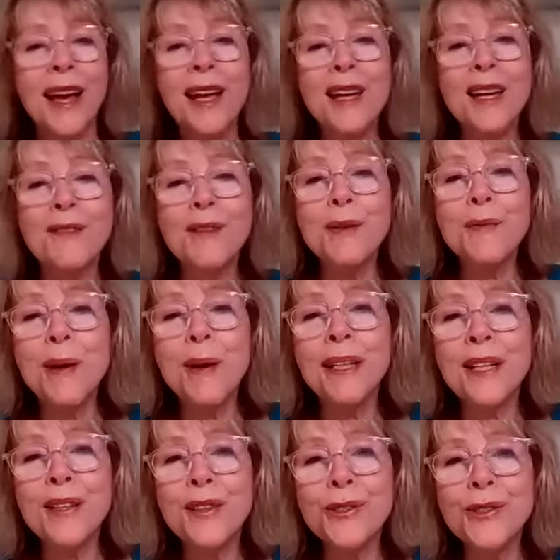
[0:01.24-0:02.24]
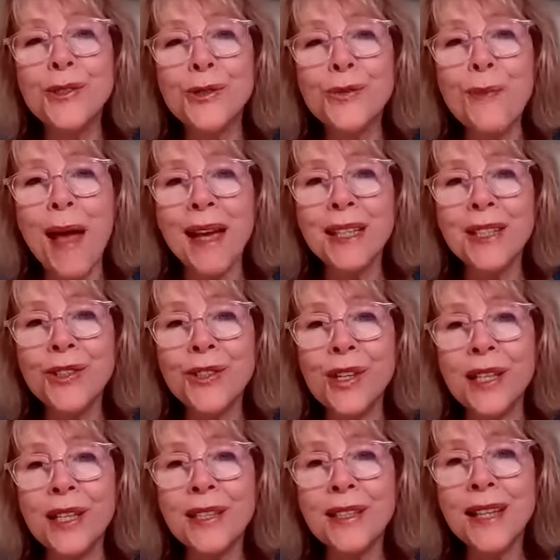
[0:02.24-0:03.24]
Hey everybody, this is
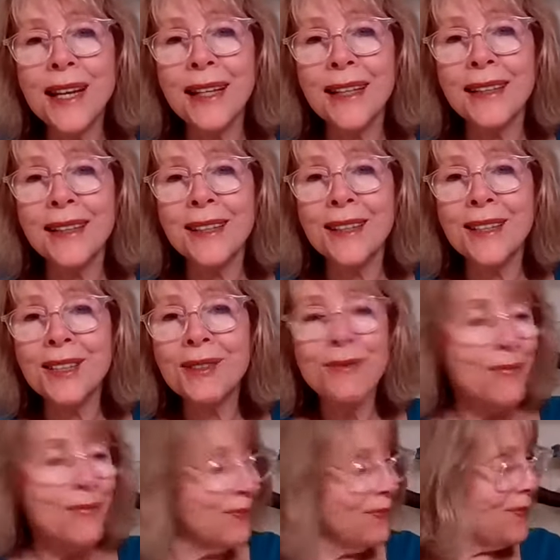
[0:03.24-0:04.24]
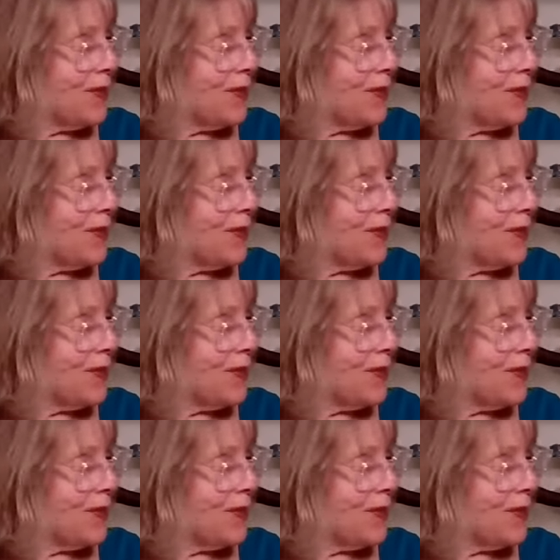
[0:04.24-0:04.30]
Maxine Taylor,